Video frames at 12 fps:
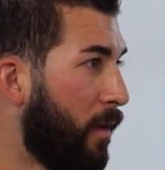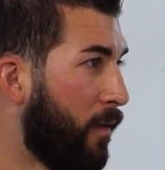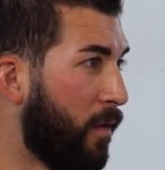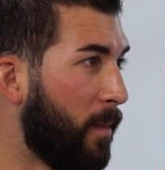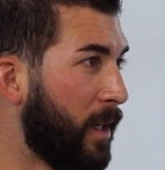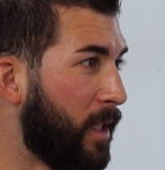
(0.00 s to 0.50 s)

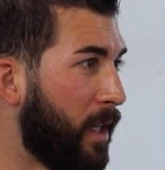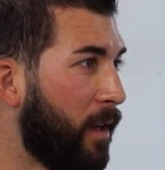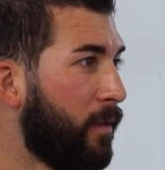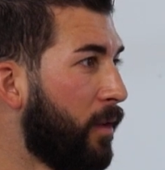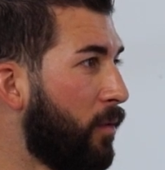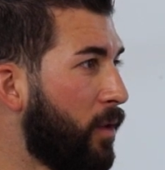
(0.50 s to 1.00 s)
For
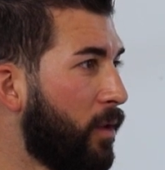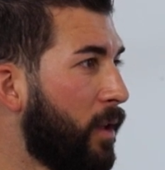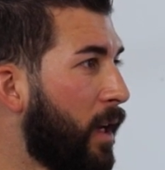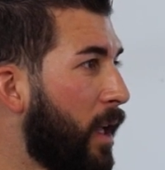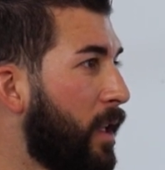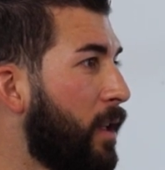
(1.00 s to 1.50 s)
myself, the reason
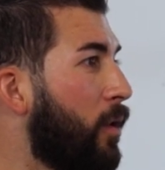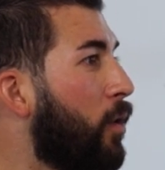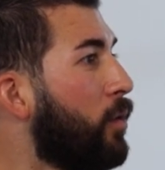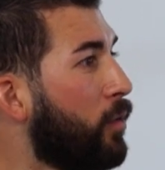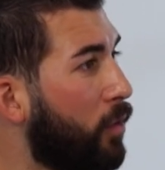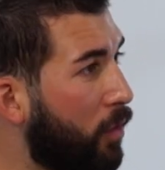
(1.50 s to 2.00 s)
that I did
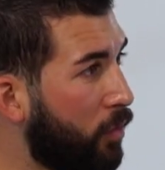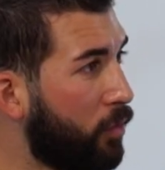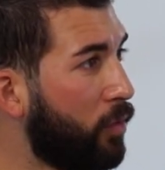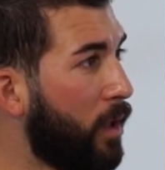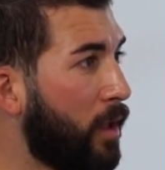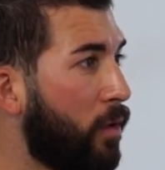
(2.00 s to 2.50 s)
not go
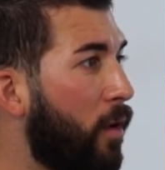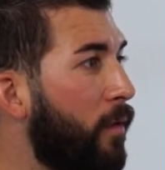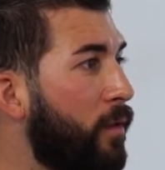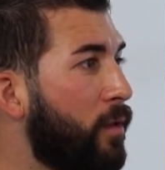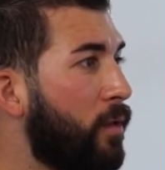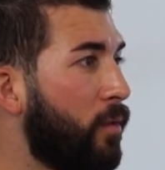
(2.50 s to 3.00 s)
to that
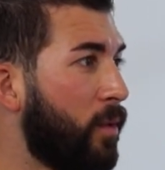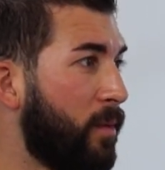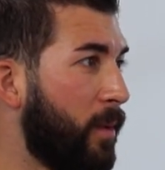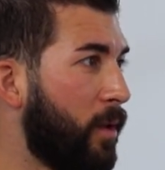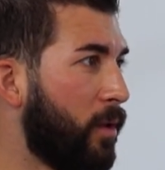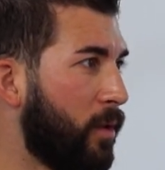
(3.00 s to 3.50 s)
comfort zone was
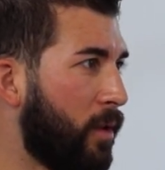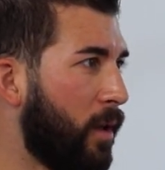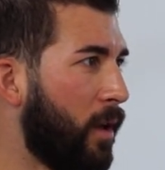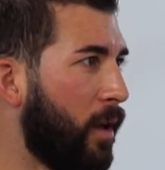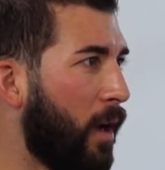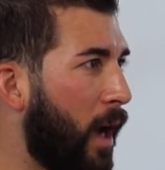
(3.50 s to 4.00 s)
because
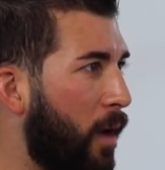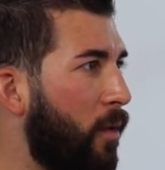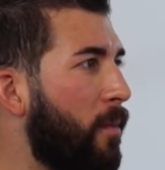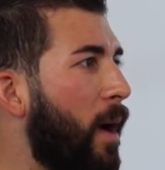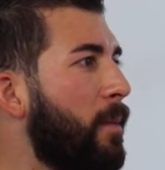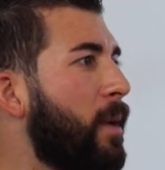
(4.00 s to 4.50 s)
I
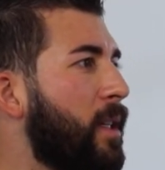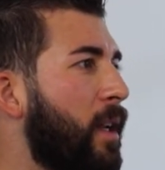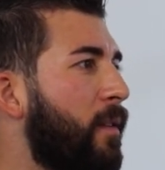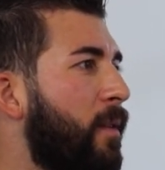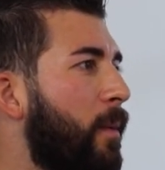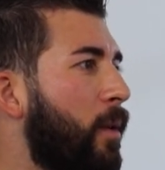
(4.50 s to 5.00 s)
remind
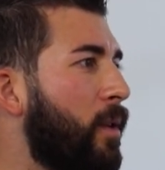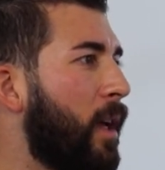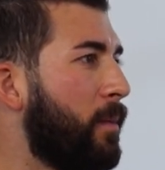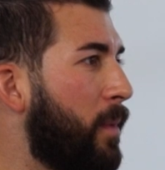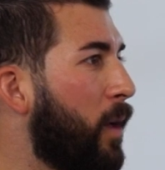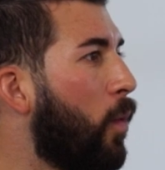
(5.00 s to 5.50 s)
myself about
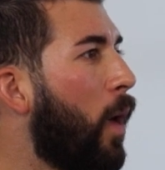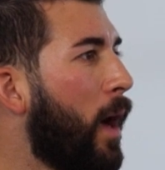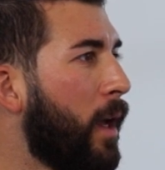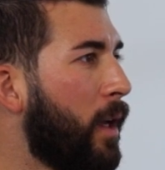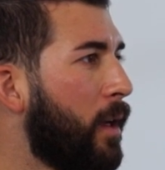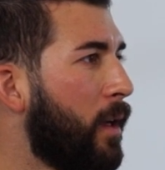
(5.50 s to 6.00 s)
that big
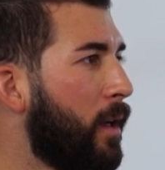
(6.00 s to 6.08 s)
why.